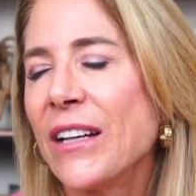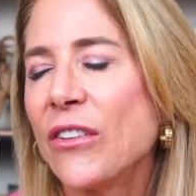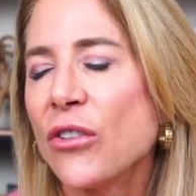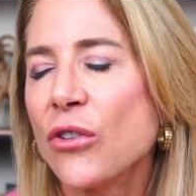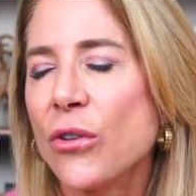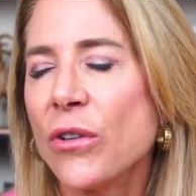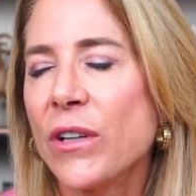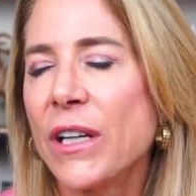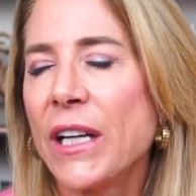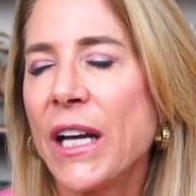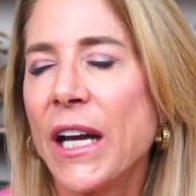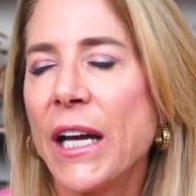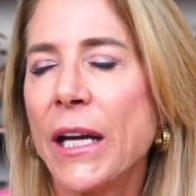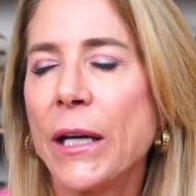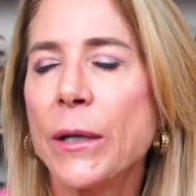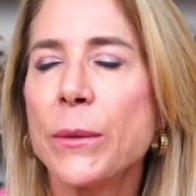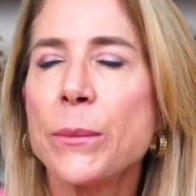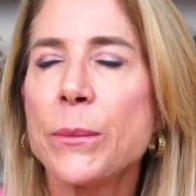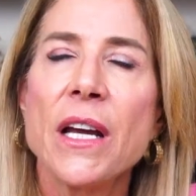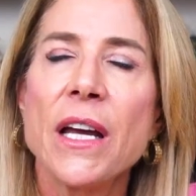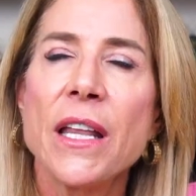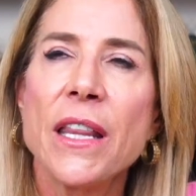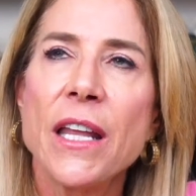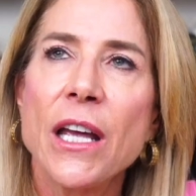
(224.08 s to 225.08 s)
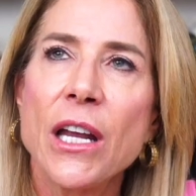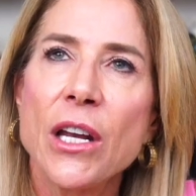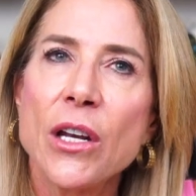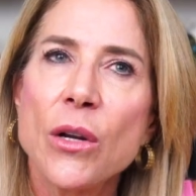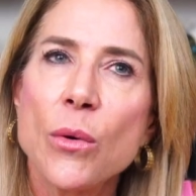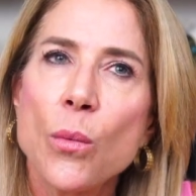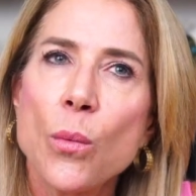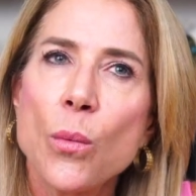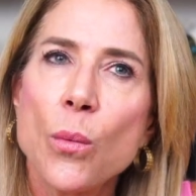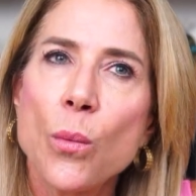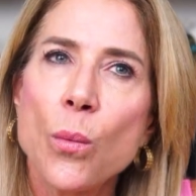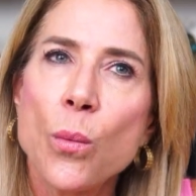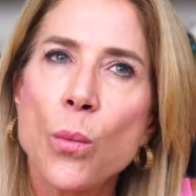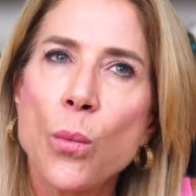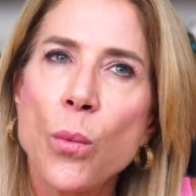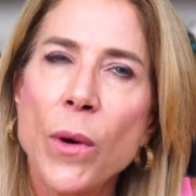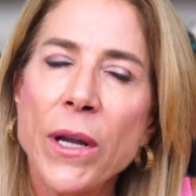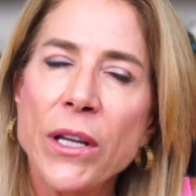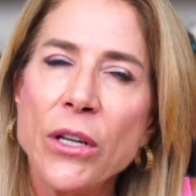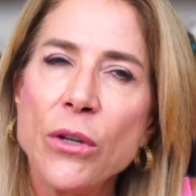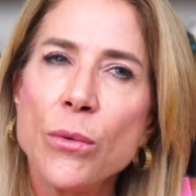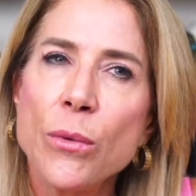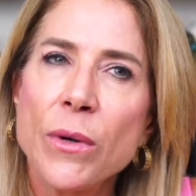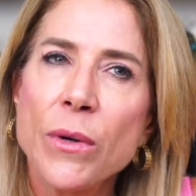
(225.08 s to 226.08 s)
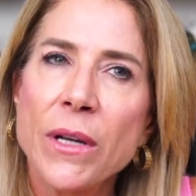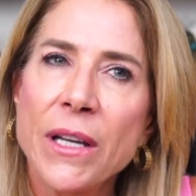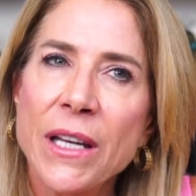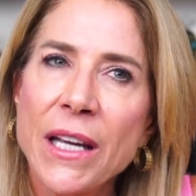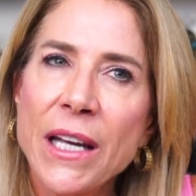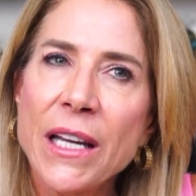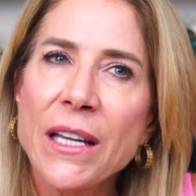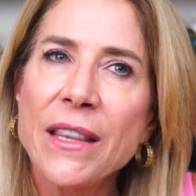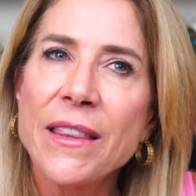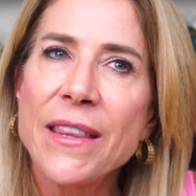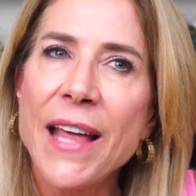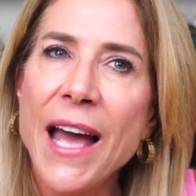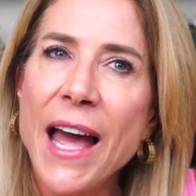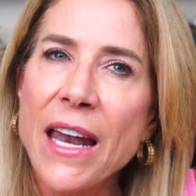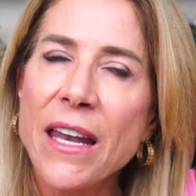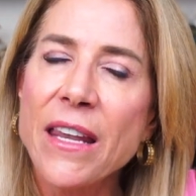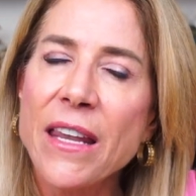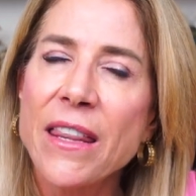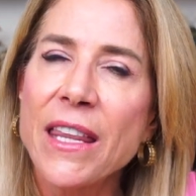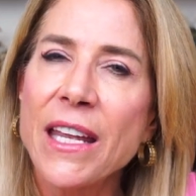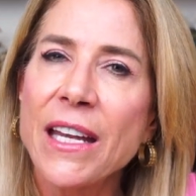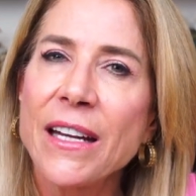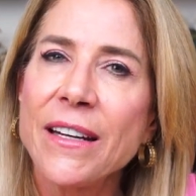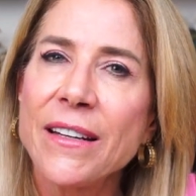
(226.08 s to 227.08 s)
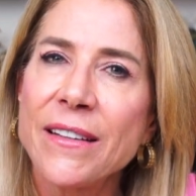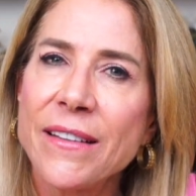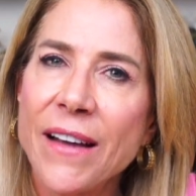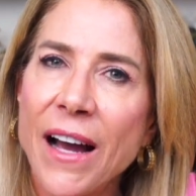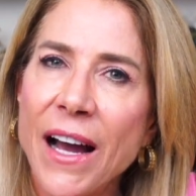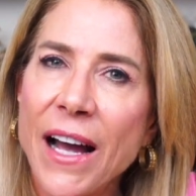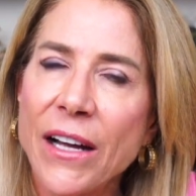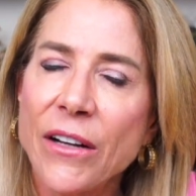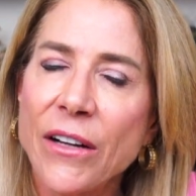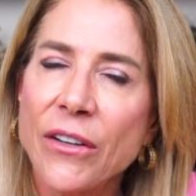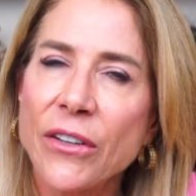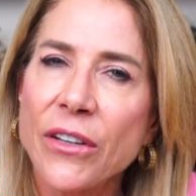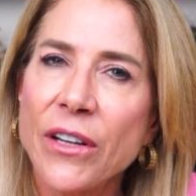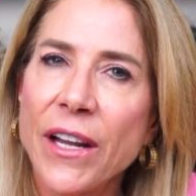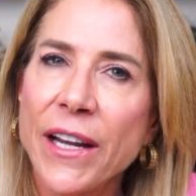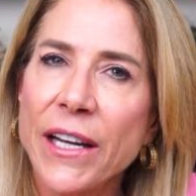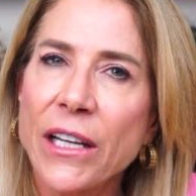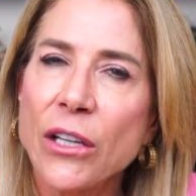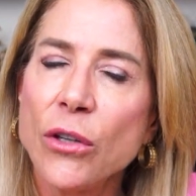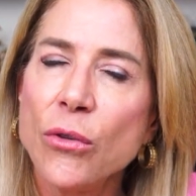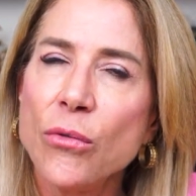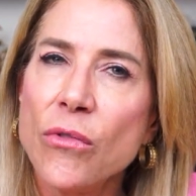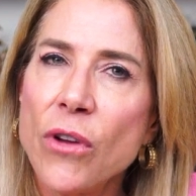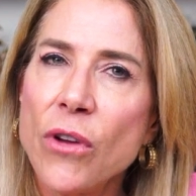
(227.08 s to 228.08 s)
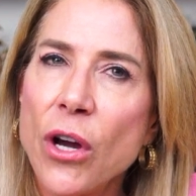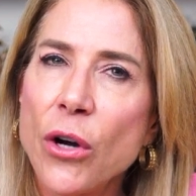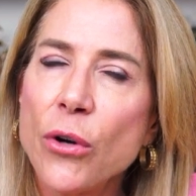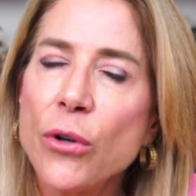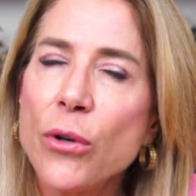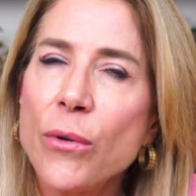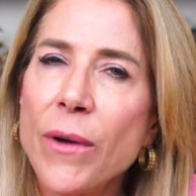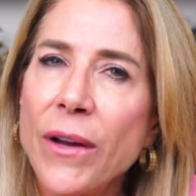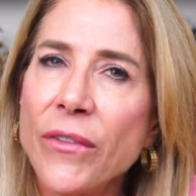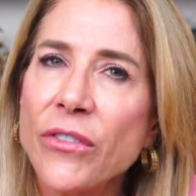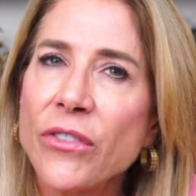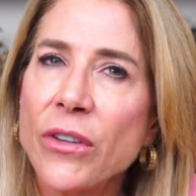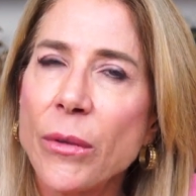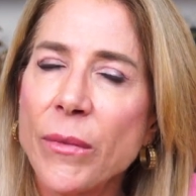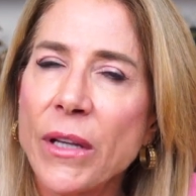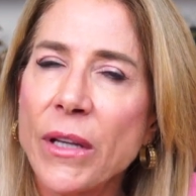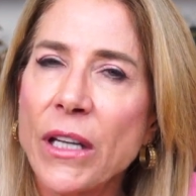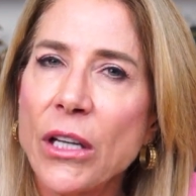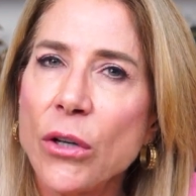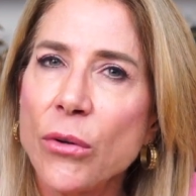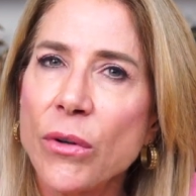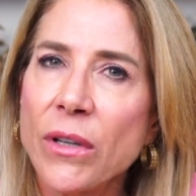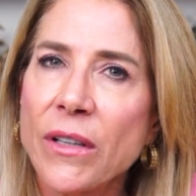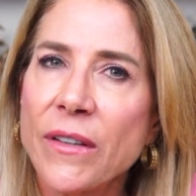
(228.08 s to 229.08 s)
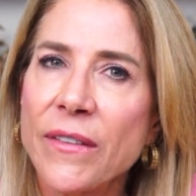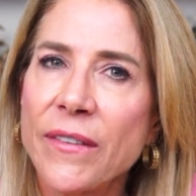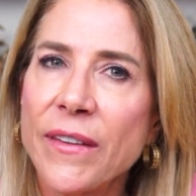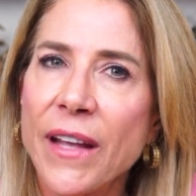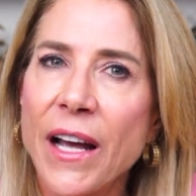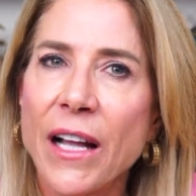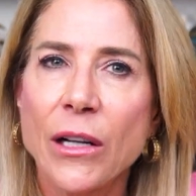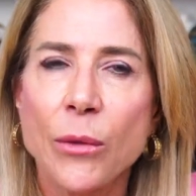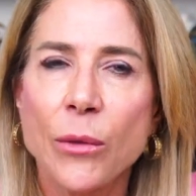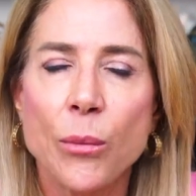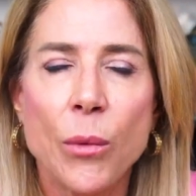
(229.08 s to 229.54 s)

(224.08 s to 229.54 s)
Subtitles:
create. And then when you get that thing dialed, like you have something you can sell.